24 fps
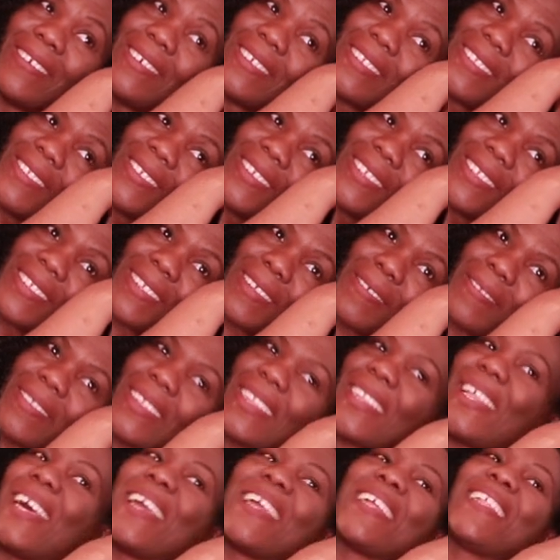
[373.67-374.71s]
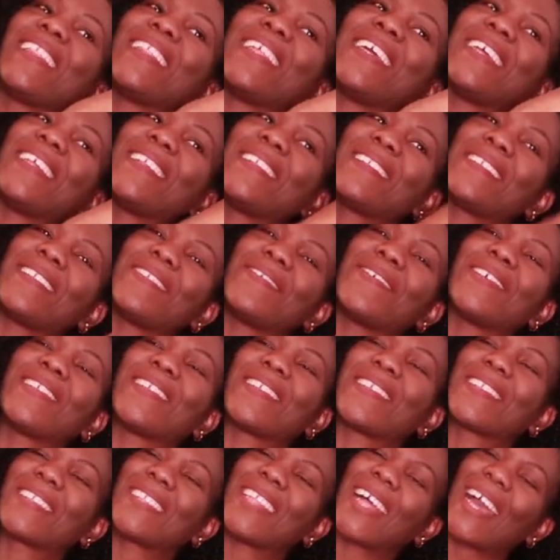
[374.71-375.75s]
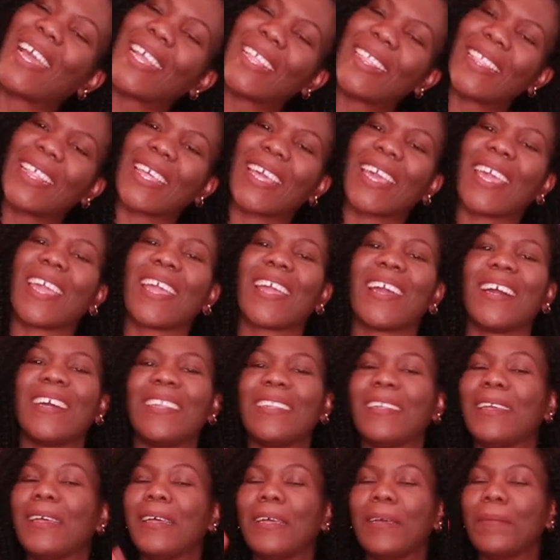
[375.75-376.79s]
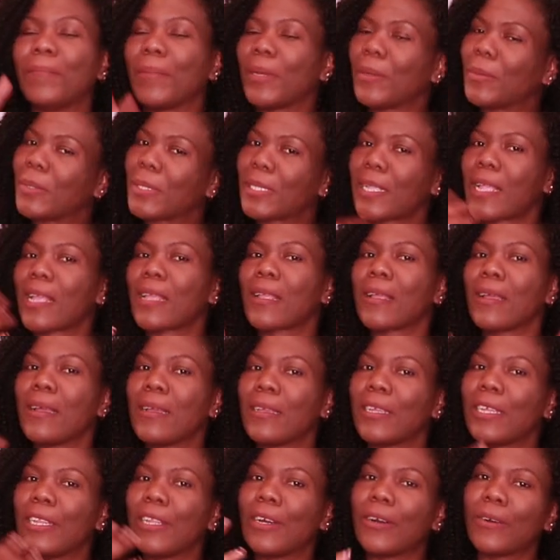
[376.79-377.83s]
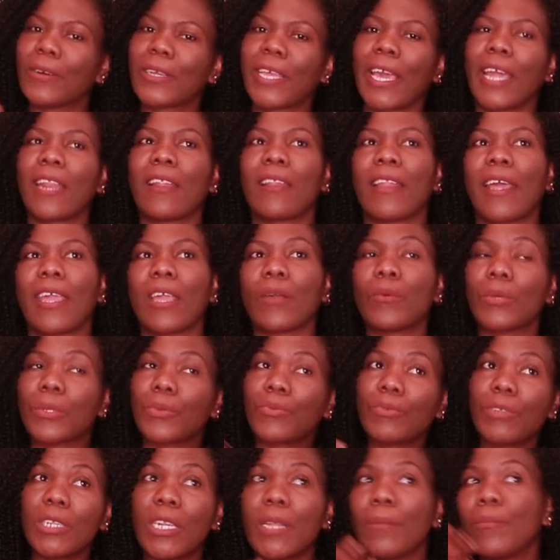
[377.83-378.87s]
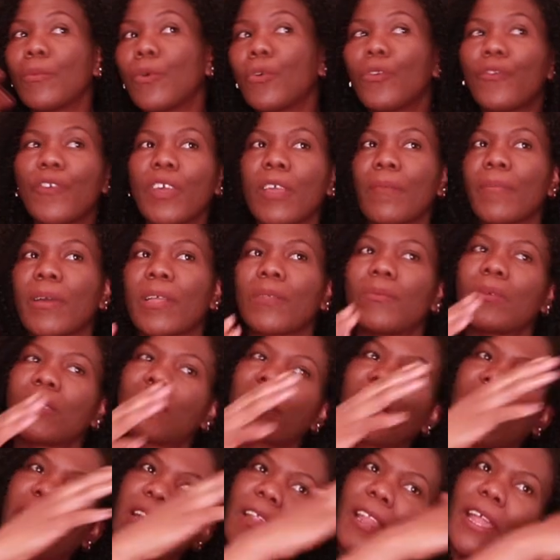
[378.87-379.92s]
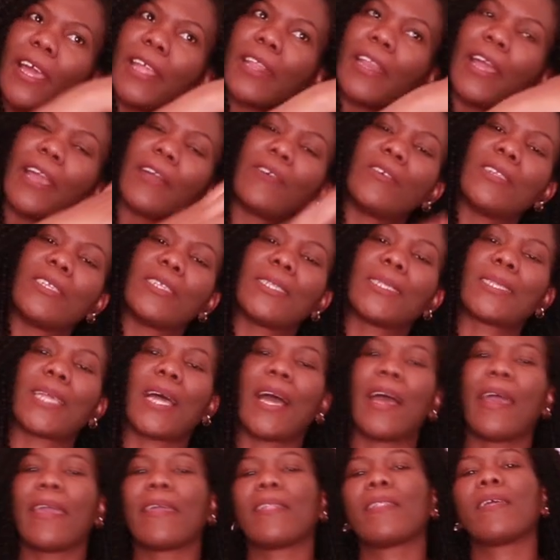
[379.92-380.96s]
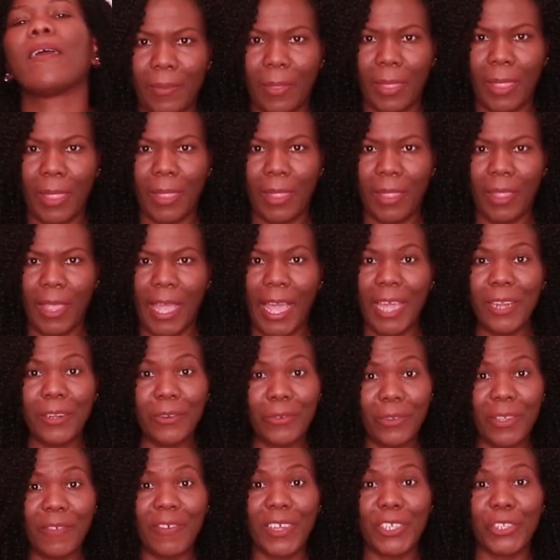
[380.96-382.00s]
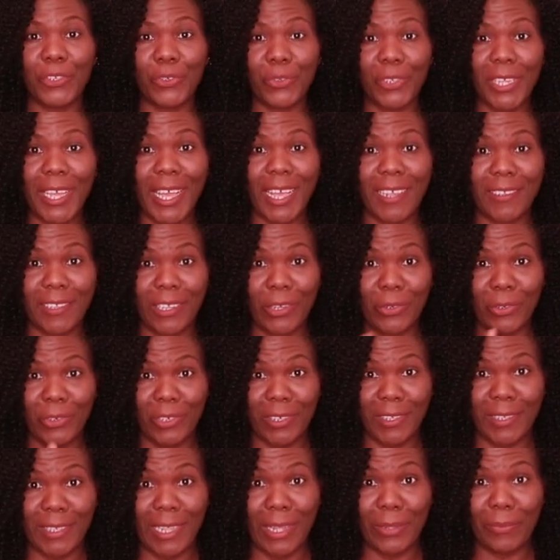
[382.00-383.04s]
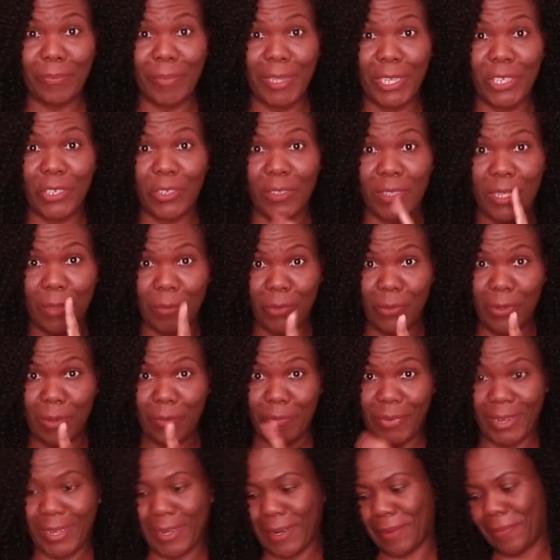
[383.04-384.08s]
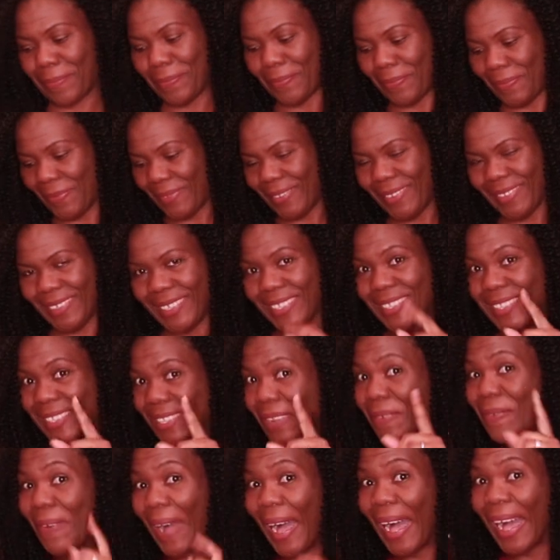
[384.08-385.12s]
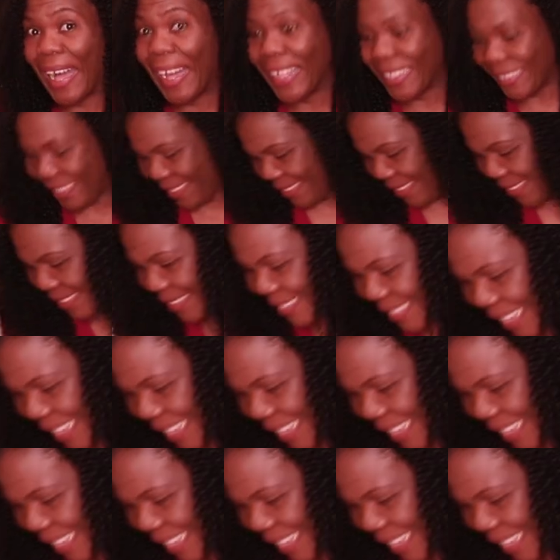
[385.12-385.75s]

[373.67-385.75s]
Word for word: was doing something like this, it was just lying there and it was, you know, kind of like, it was really moving, but it was kind of like lying on its side. I don't know if I showed you guys the ultrasound pictures. Let me go and bring. Just a while. A